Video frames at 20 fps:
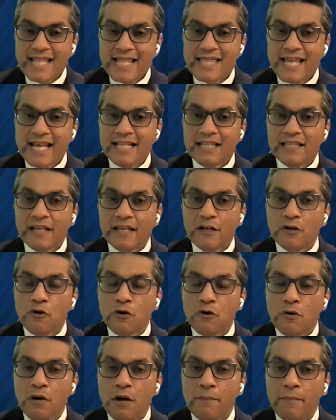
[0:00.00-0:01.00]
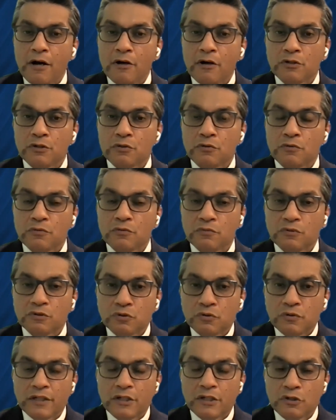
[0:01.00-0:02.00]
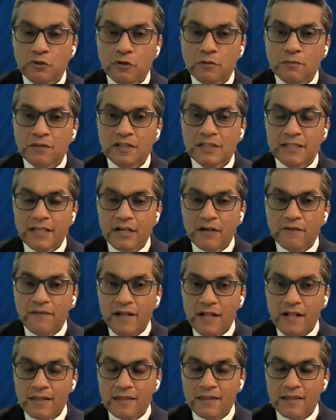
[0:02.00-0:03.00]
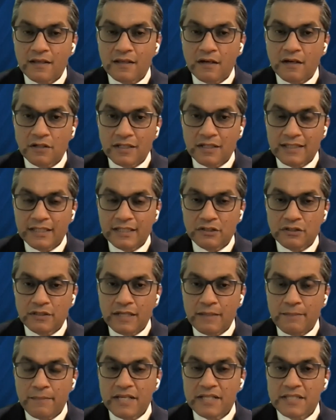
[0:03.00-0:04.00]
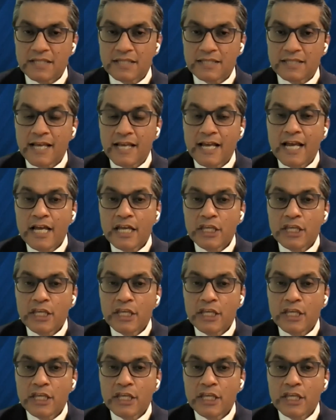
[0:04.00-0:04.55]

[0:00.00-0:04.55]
and then they go about to their normal state of health on a day-to-day basis.